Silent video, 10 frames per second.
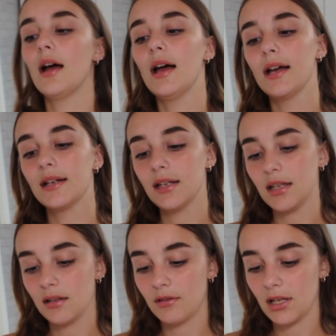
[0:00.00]
And
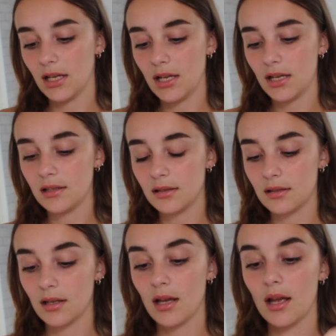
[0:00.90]
here it
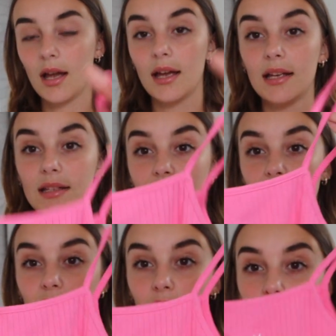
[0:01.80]
is. It is
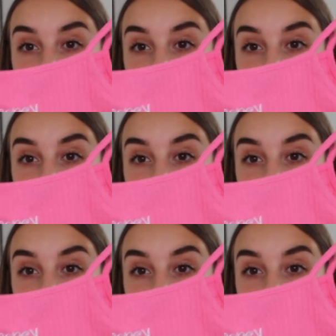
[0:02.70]
a